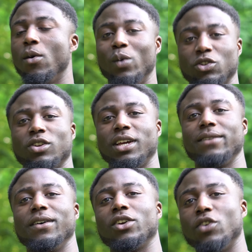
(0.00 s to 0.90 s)
when trying to
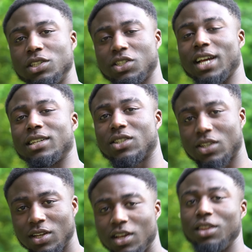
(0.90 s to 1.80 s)
either increase the chest,
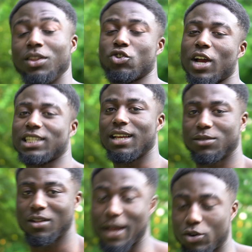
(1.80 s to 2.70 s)
the triceps,
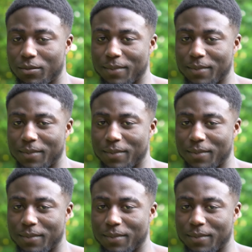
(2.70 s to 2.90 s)
the back, or the